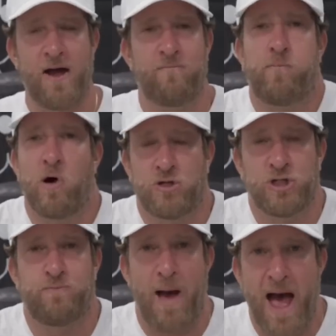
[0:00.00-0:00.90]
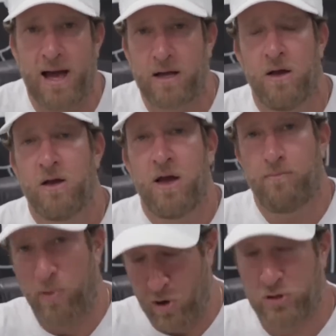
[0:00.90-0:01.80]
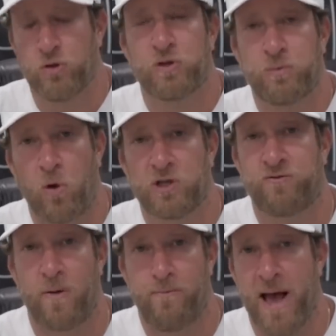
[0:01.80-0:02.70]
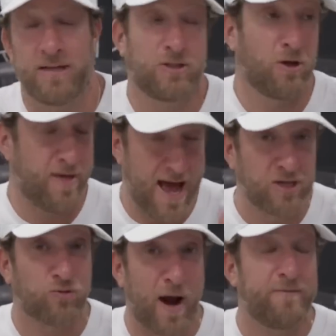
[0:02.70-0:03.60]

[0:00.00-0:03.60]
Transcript: I have purchased back Barstool Sports from Penn, so that is